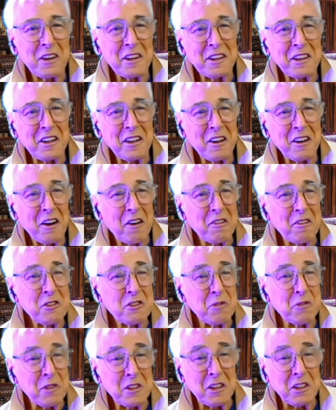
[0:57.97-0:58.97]
idea of
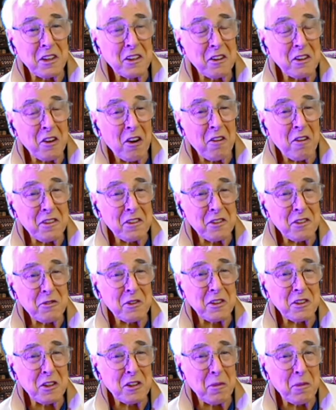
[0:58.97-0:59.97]
switching it off and
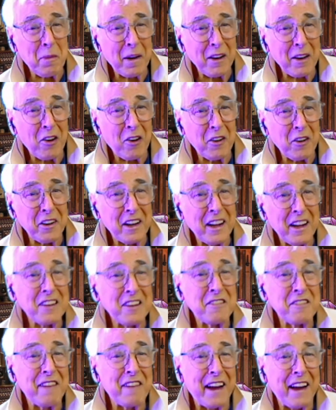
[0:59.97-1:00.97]
switching it back on
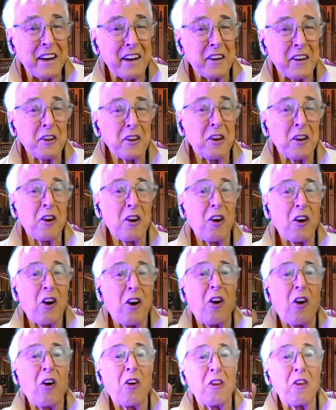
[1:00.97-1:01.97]
is valid
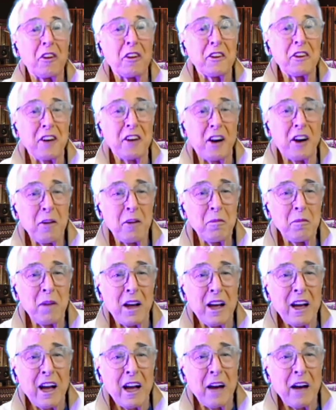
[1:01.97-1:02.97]
all the time.
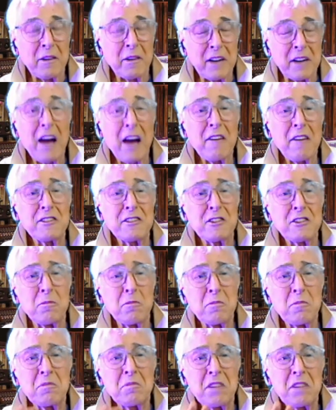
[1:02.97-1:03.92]
But I have some